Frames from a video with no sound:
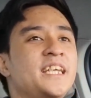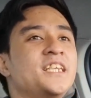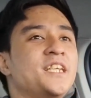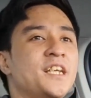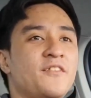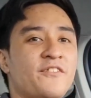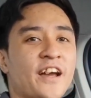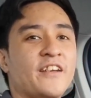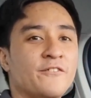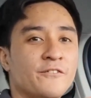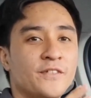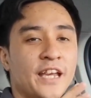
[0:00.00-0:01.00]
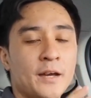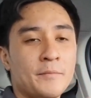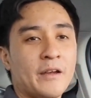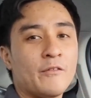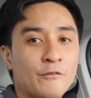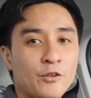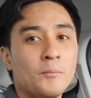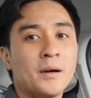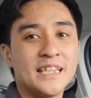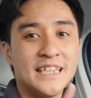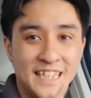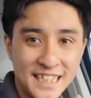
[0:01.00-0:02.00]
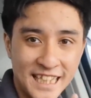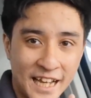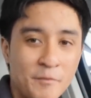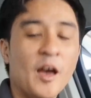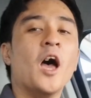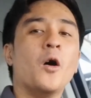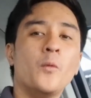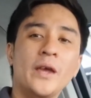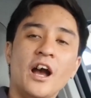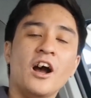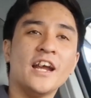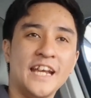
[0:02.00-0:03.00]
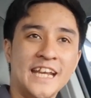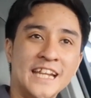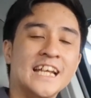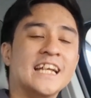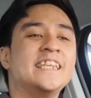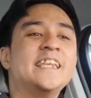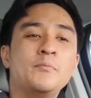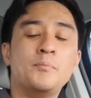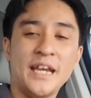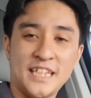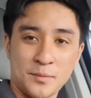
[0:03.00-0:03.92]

Seal 5 DMI review, but this time we are in the base